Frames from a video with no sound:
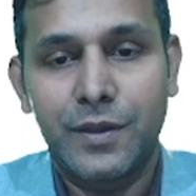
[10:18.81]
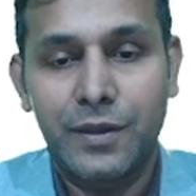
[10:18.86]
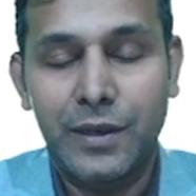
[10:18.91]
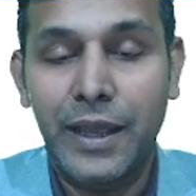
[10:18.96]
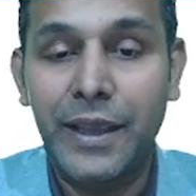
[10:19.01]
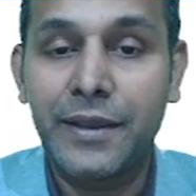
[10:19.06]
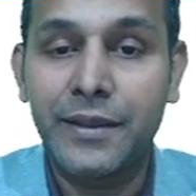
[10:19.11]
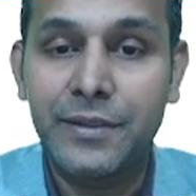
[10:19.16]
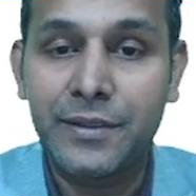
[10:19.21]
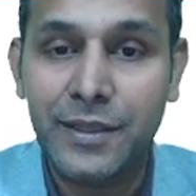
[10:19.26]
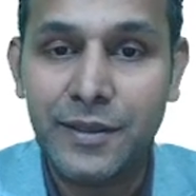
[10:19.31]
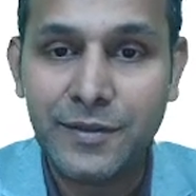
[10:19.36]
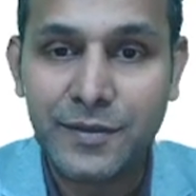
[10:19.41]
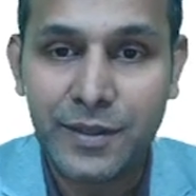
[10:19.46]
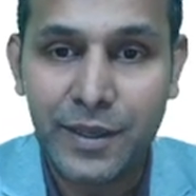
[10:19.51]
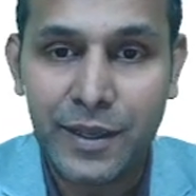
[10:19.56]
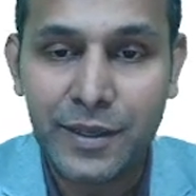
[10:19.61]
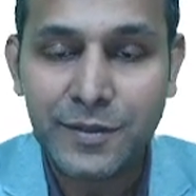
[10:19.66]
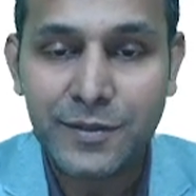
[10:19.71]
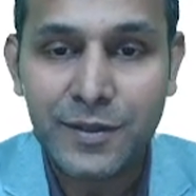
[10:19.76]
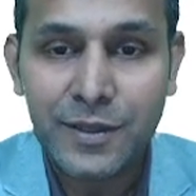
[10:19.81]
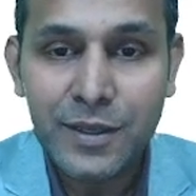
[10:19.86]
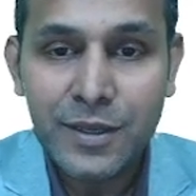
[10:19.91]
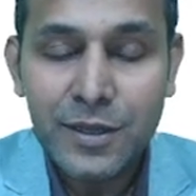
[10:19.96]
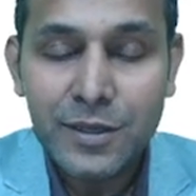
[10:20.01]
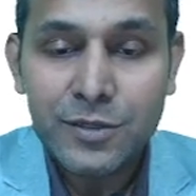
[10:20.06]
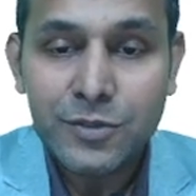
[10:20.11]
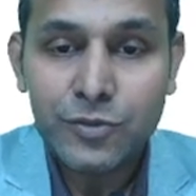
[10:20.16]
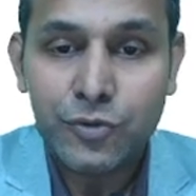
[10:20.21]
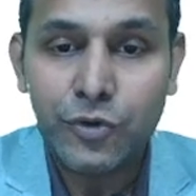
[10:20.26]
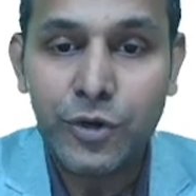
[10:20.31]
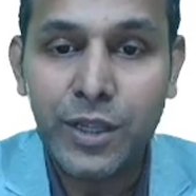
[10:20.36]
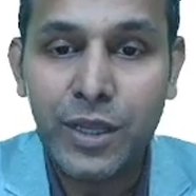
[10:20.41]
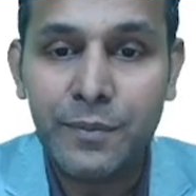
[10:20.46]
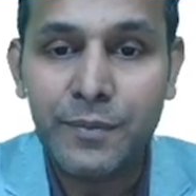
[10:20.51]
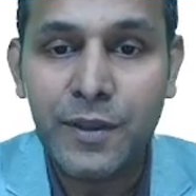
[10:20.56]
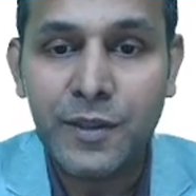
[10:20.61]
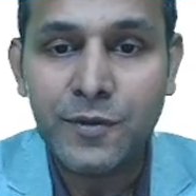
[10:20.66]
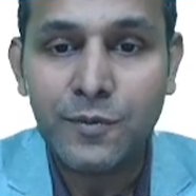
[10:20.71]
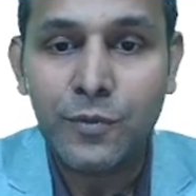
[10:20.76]
like in this case
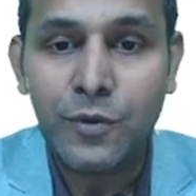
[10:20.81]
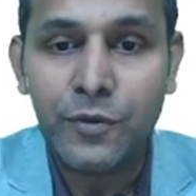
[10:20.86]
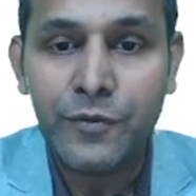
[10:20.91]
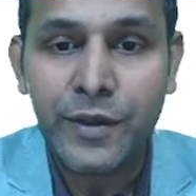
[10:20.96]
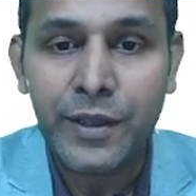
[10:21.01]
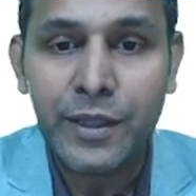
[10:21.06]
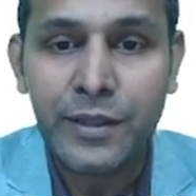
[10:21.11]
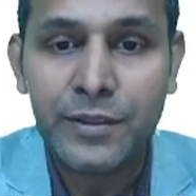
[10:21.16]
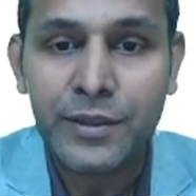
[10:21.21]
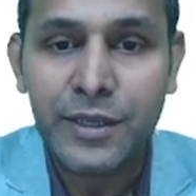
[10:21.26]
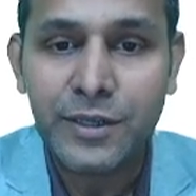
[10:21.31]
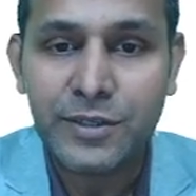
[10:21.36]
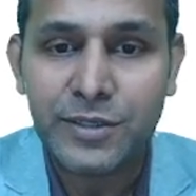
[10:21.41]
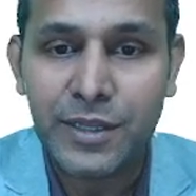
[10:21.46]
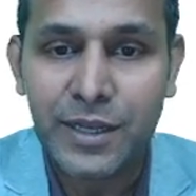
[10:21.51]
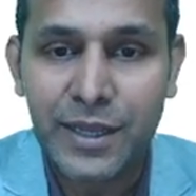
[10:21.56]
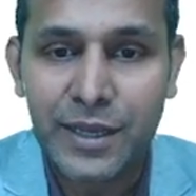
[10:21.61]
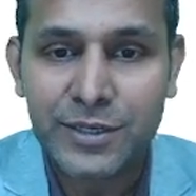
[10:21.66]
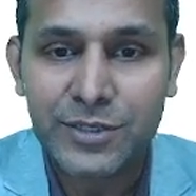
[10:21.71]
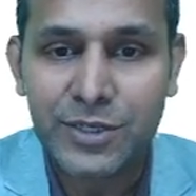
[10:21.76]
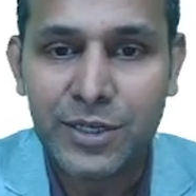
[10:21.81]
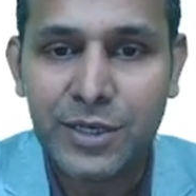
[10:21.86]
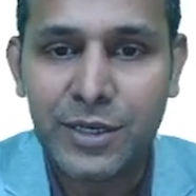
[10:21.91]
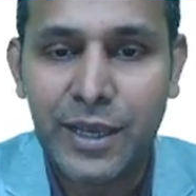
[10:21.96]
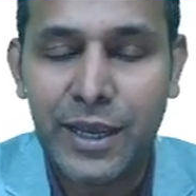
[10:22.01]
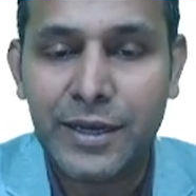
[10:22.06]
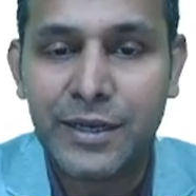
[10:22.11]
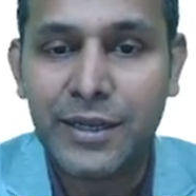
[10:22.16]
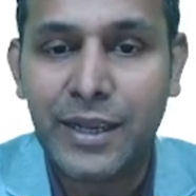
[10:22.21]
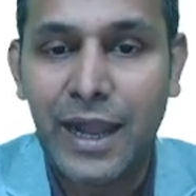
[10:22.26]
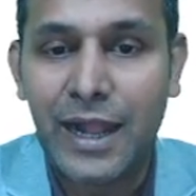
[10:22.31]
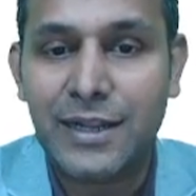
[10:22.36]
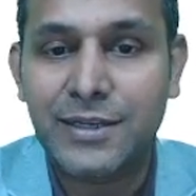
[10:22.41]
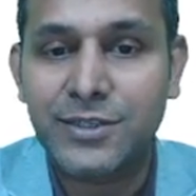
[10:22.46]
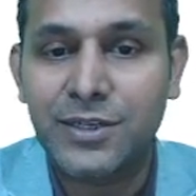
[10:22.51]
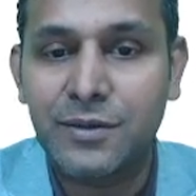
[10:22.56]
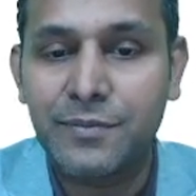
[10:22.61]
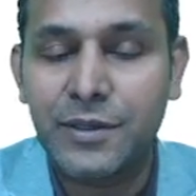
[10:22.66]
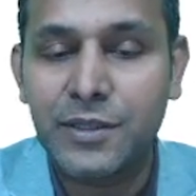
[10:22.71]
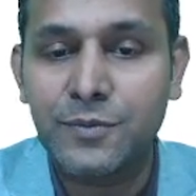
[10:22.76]
sodium is moving in this direction and
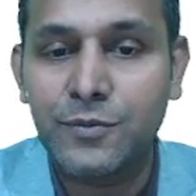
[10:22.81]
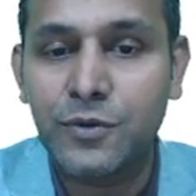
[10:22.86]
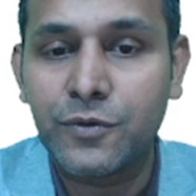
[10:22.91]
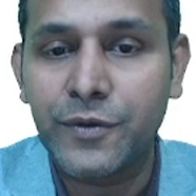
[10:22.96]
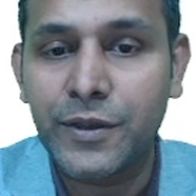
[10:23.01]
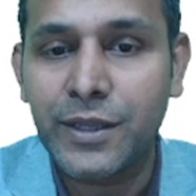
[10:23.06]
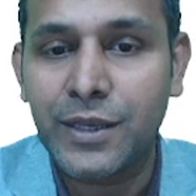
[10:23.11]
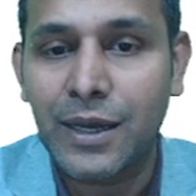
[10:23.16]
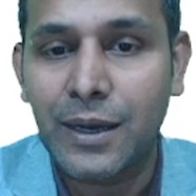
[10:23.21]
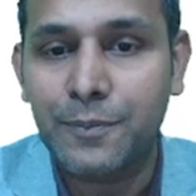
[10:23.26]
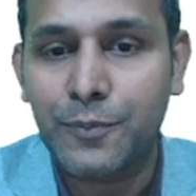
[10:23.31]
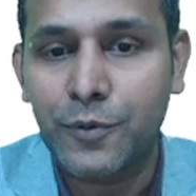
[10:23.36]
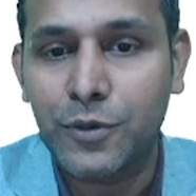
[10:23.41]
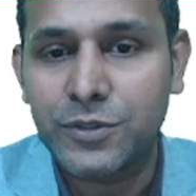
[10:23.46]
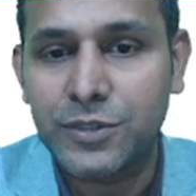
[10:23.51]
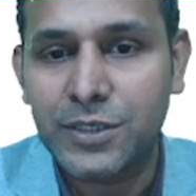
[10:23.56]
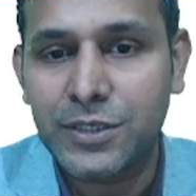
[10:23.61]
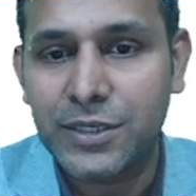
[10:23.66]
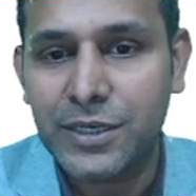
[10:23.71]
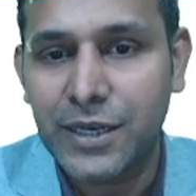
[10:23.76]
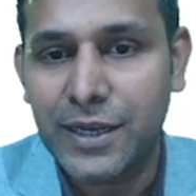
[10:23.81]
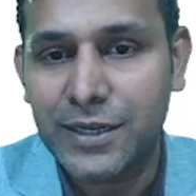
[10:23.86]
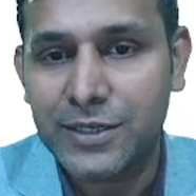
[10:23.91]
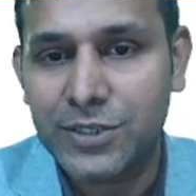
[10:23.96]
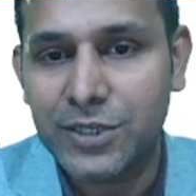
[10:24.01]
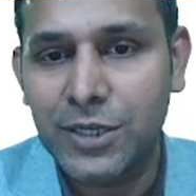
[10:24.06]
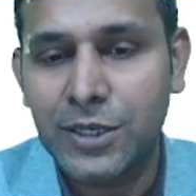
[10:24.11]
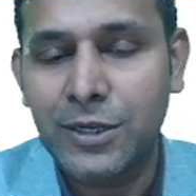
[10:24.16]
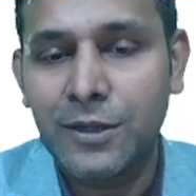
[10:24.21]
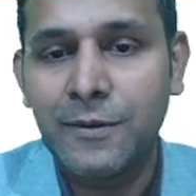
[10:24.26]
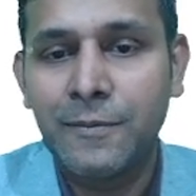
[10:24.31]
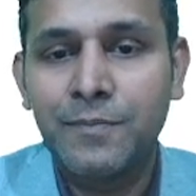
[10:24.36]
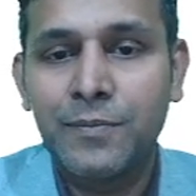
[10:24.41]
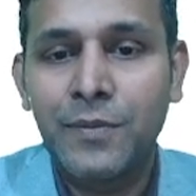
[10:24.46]
calcium is moving in opposite direction,